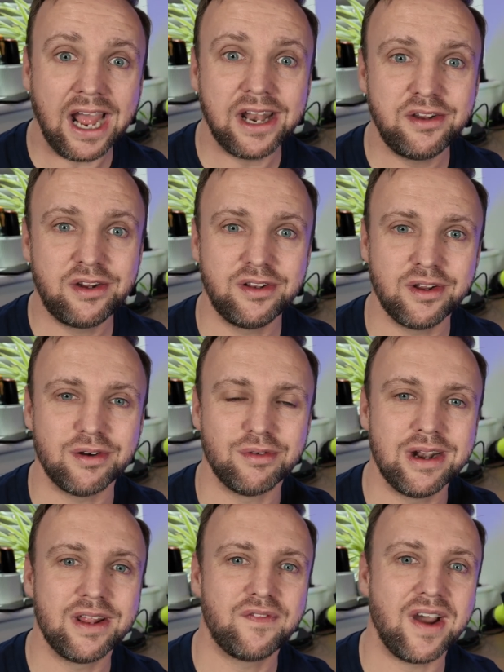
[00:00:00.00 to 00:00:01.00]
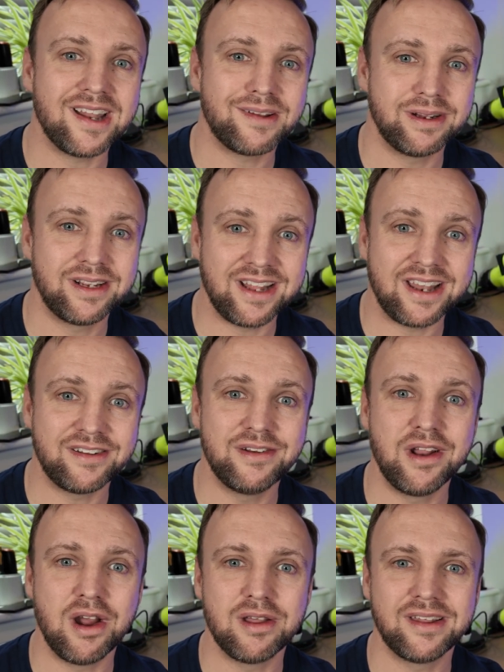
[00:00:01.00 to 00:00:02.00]
And you can do it really fast because as
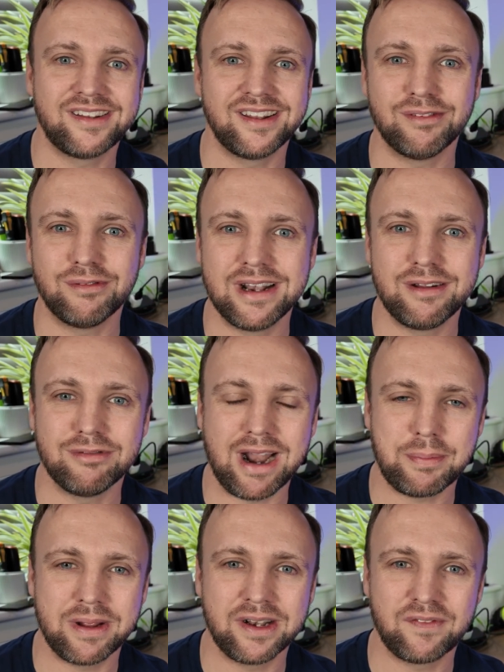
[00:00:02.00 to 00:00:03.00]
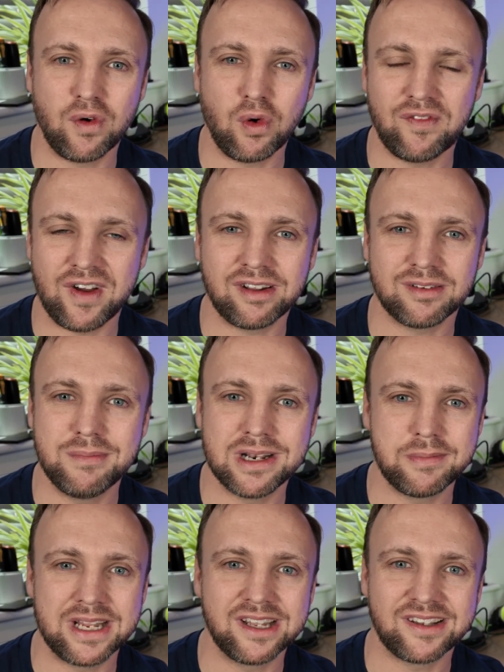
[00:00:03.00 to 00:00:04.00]
you know, this is a really rapid 4,000
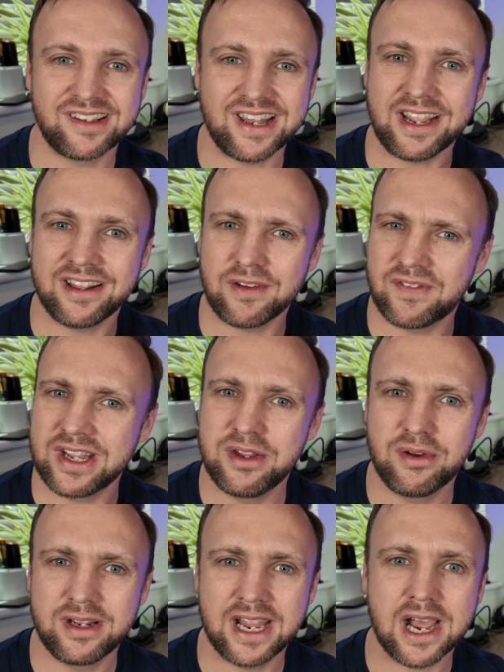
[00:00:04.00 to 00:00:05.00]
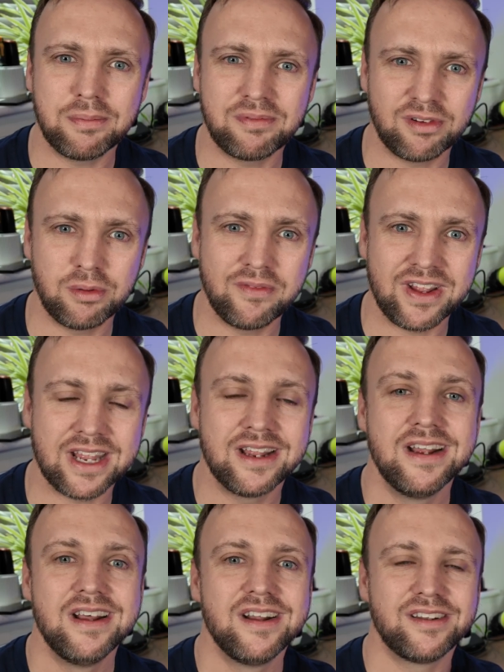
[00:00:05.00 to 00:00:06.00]
millimeters a second, I think you can get up to with
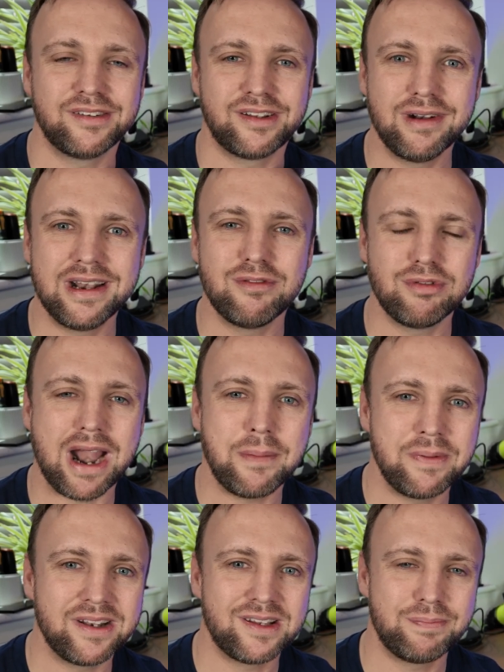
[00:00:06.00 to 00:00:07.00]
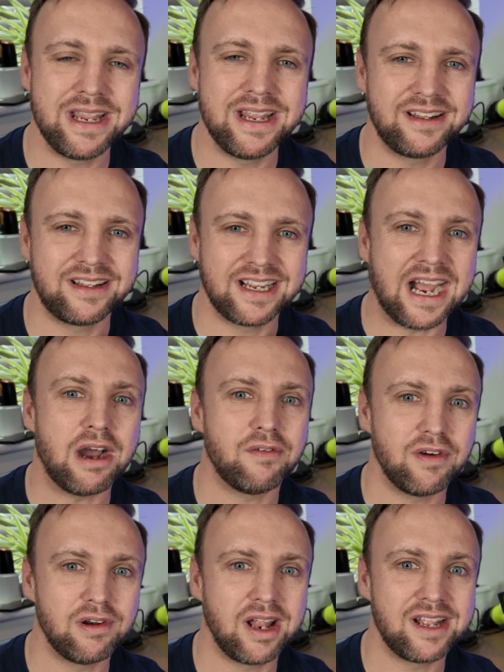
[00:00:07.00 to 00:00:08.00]
it. So it's a really rapid speed
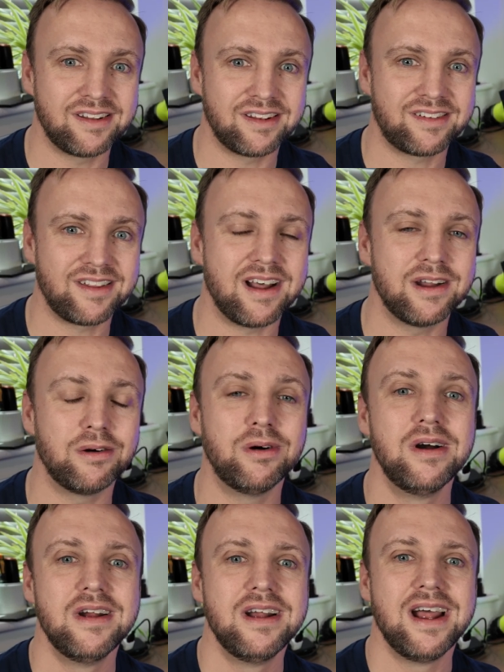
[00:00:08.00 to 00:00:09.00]
galvo laser style.